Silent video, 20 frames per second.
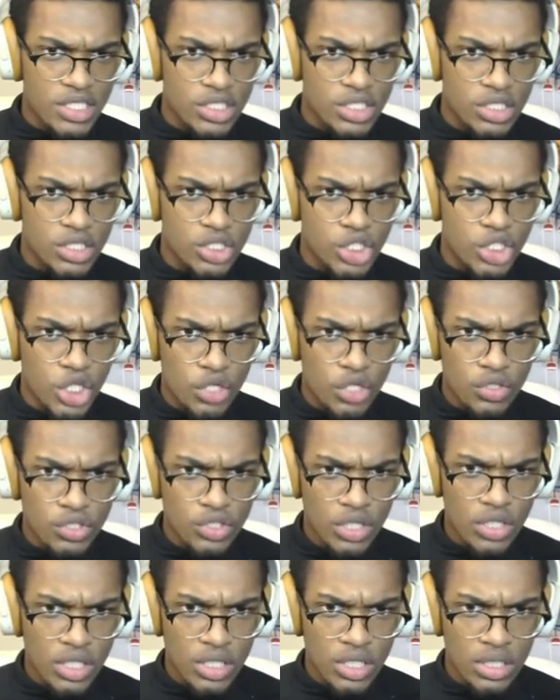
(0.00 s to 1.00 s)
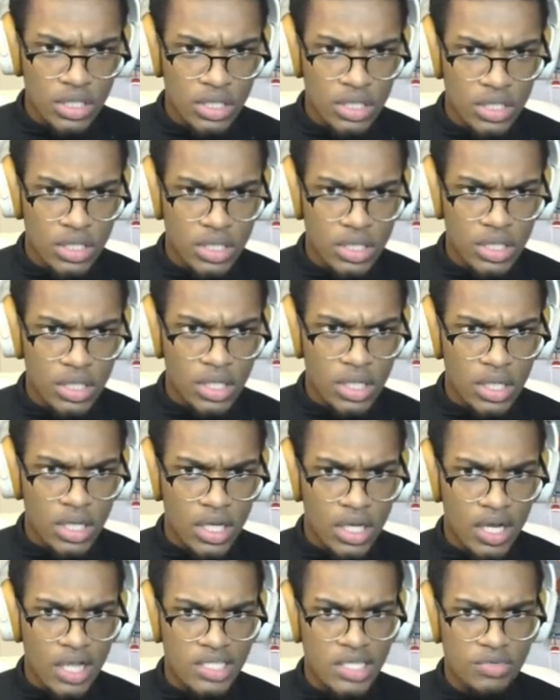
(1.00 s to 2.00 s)
the children?
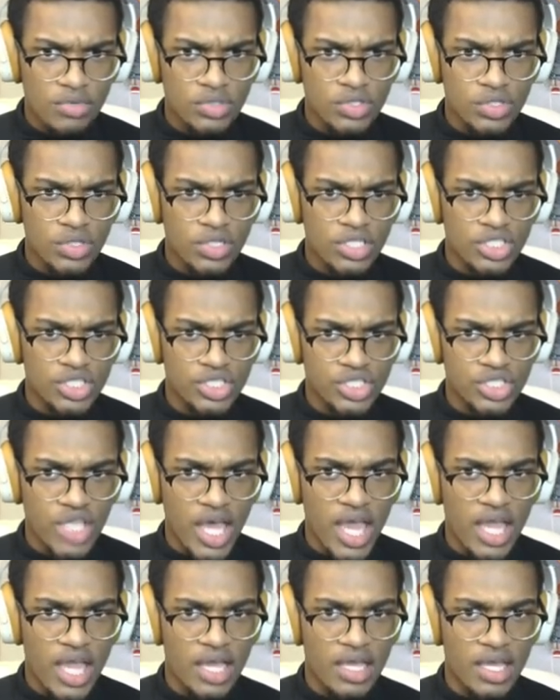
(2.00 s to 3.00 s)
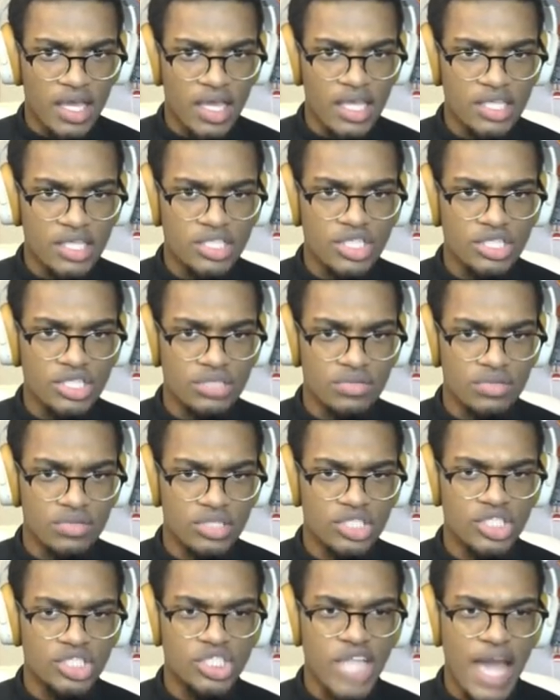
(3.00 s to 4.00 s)
Because I was going to say he just
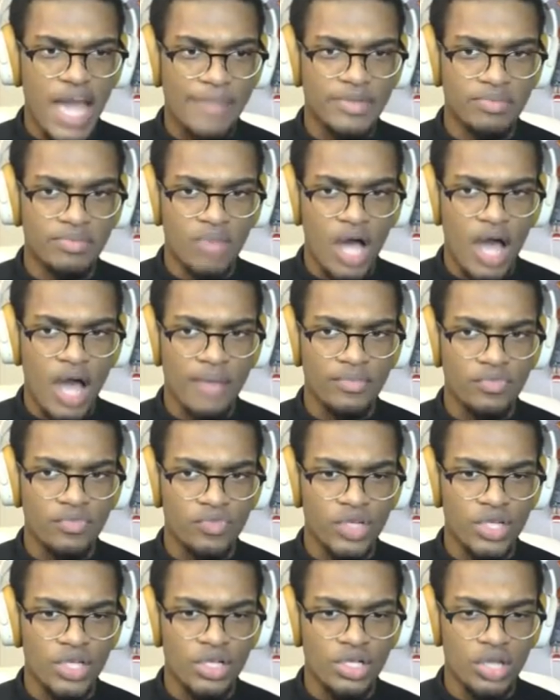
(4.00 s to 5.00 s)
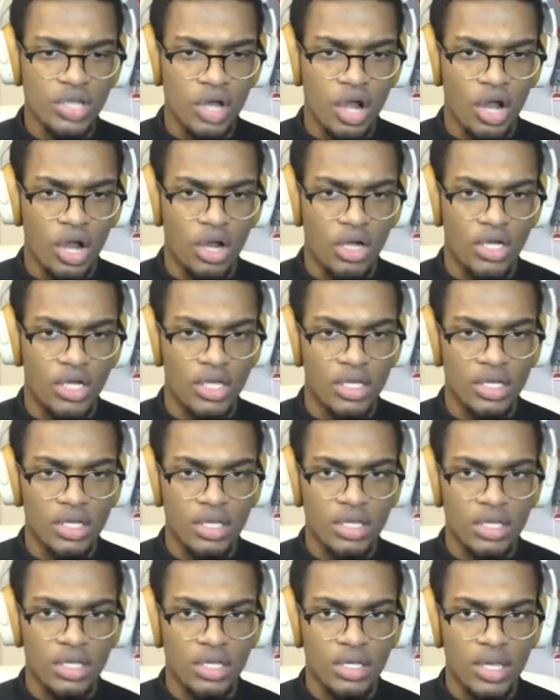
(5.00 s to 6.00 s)
slapped mom real hard.
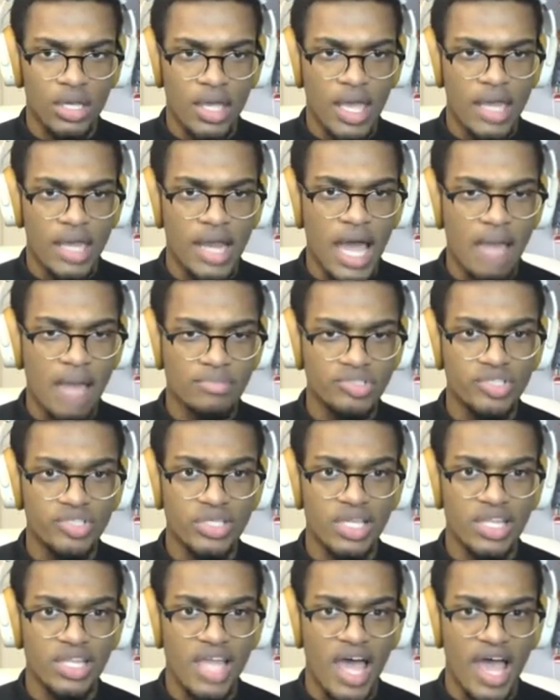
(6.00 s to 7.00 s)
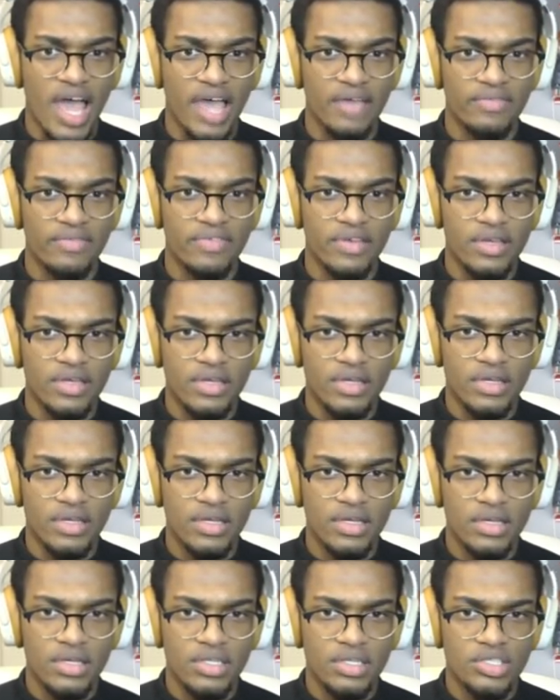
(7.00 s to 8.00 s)
And I'm still alive.
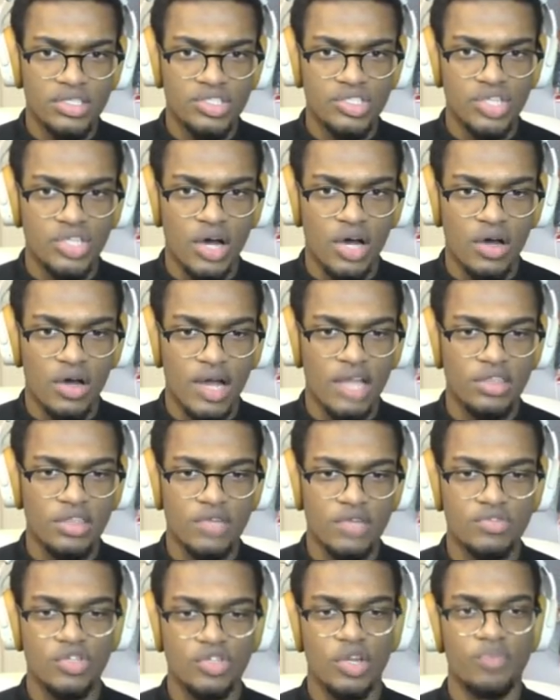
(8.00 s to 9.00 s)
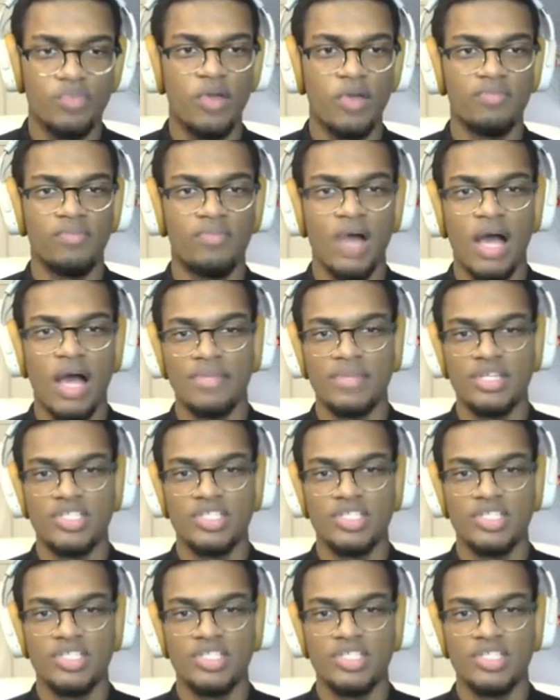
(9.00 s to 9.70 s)
So, I thought he was going to put mom in his